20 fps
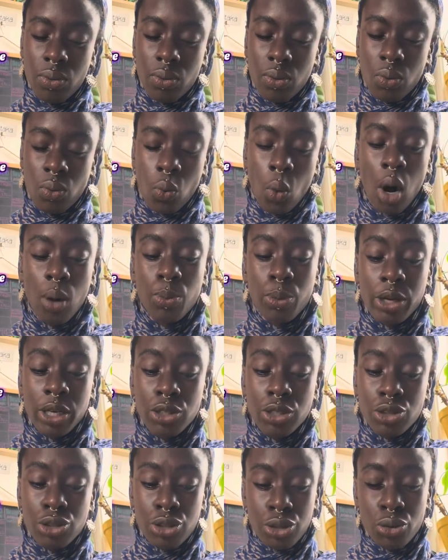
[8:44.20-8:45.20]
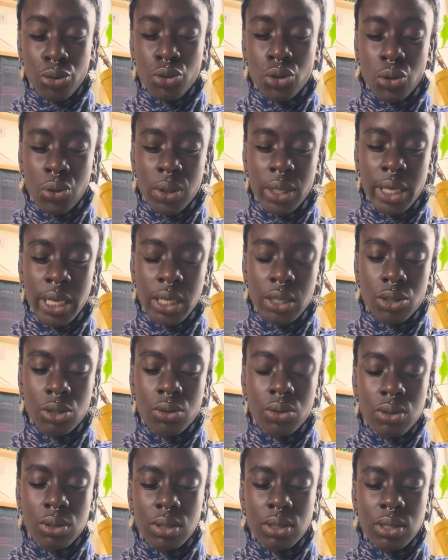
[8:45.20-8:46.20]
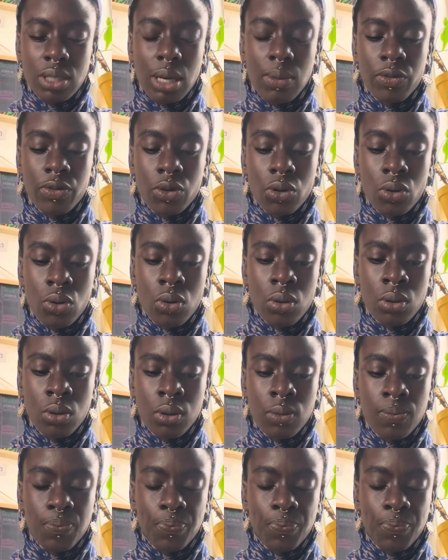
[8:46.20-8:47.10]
what brings you joy. So some of you will